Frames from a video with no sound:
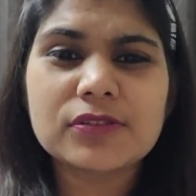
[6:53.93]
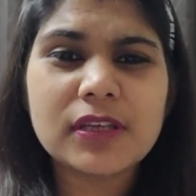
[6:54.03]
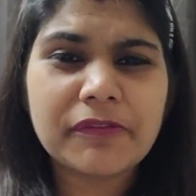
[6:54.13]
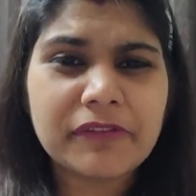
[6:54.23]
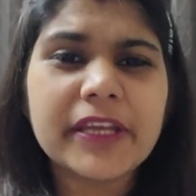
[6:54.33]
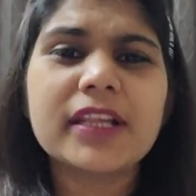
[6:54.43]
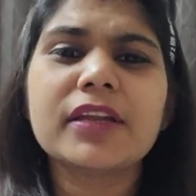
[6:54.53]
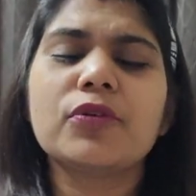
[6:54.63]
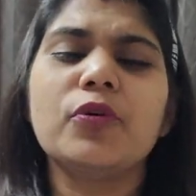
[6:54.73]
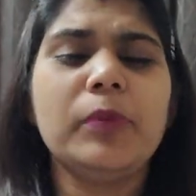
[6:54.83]
So they feel
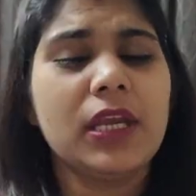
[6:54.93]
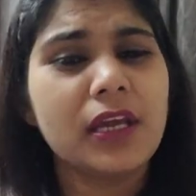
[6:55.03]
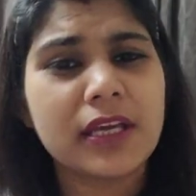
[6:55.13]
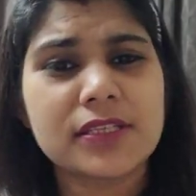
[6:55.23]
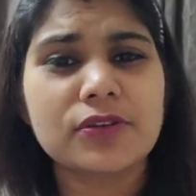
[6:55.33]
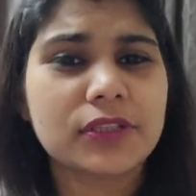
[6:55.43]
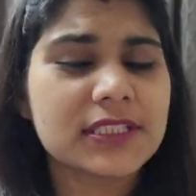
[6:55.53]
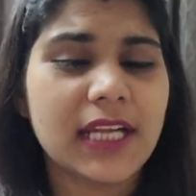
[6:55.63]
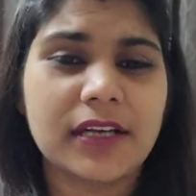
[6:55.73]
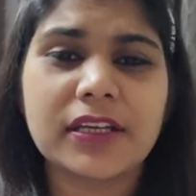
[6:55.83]
that, oh, meeting has
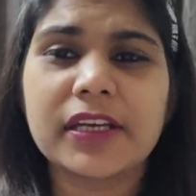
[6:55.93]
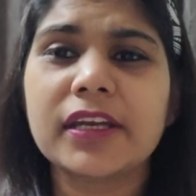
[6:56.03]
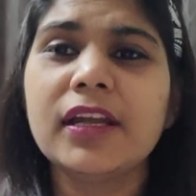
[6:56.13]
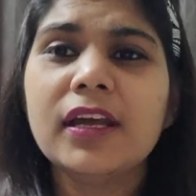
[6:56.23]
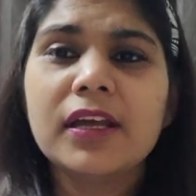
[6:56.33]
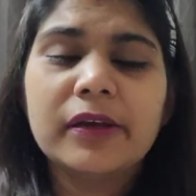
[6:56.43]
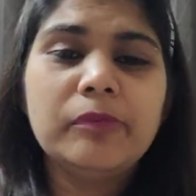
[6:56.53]
not started,